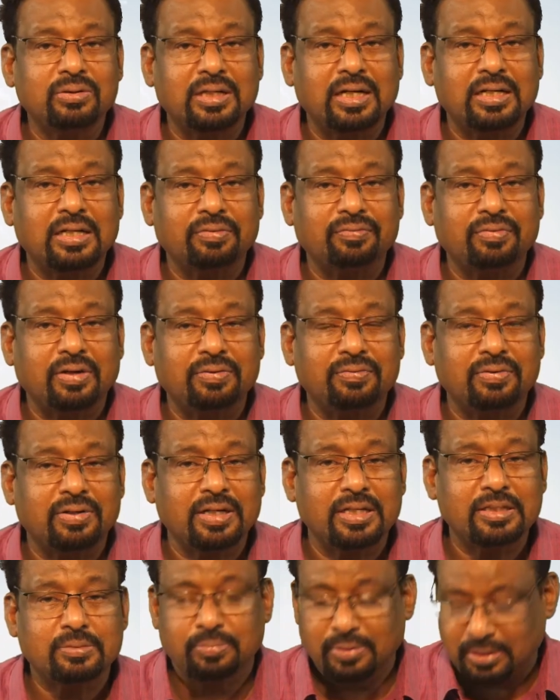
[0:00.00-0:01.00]
that type of
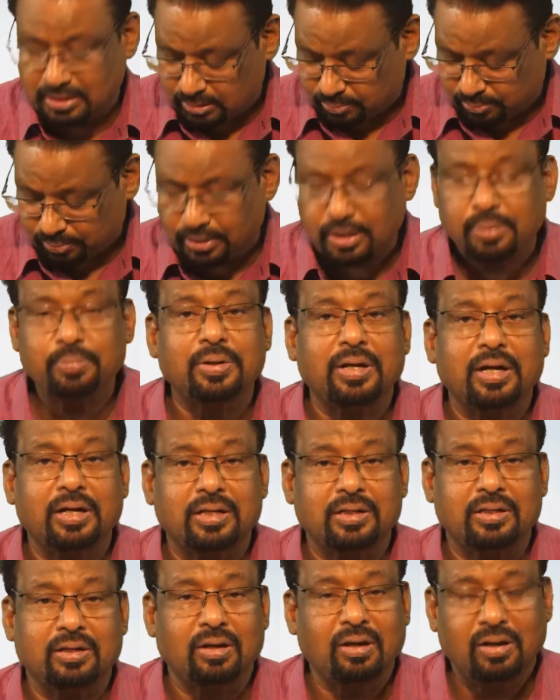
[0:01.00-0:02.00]
advertisement is prohibited
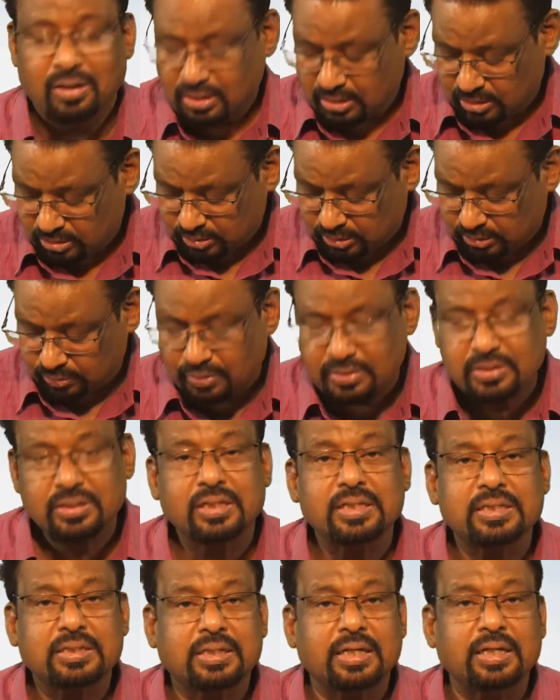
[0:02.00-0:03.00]
under the law. So he was
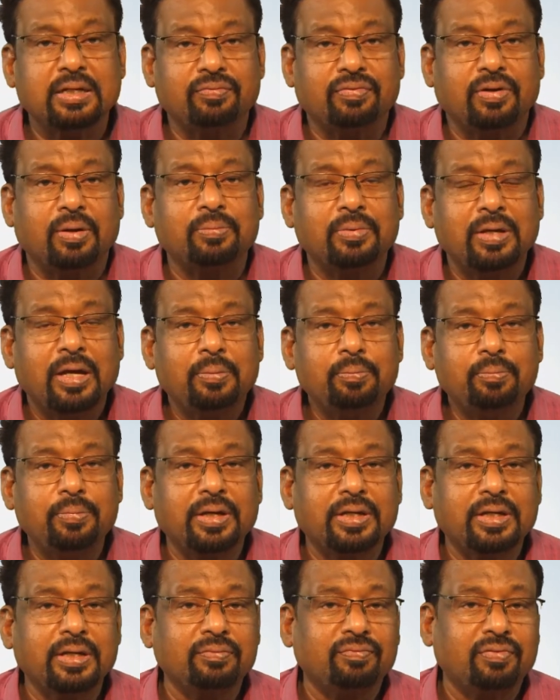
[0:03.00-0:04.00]
restrained from
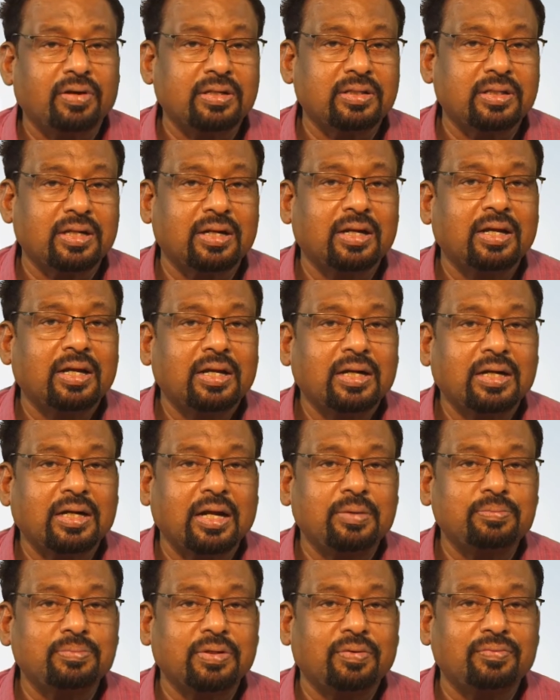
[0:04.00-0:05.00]
making further
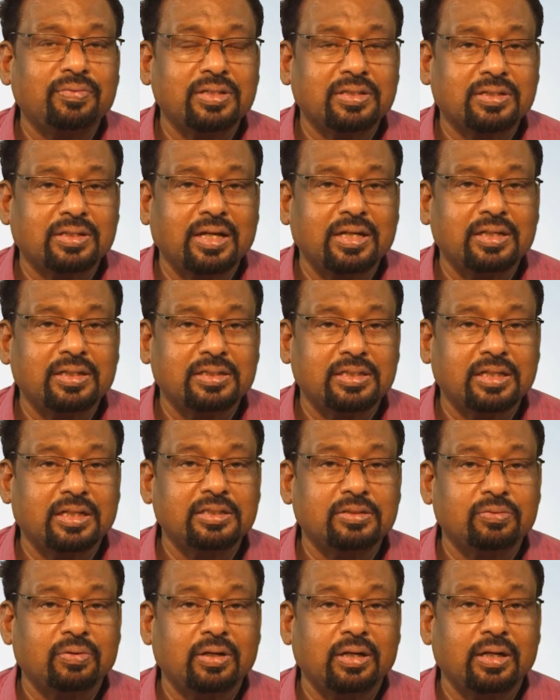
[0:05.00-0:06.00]
claims of this kind.
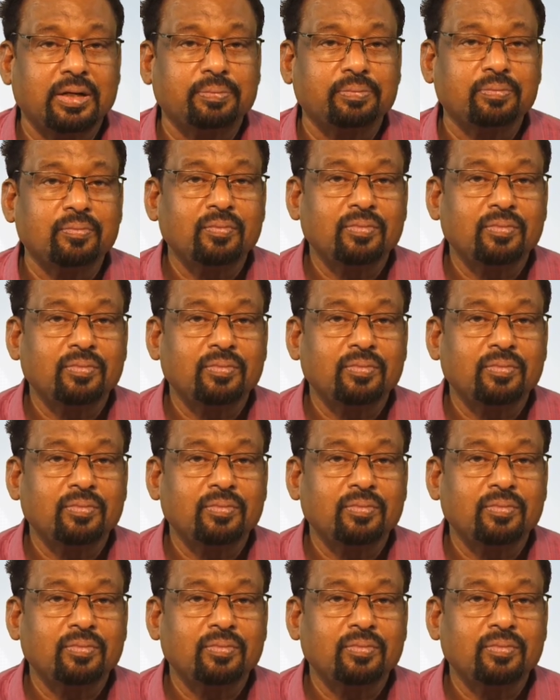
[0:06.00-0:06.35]
Series only.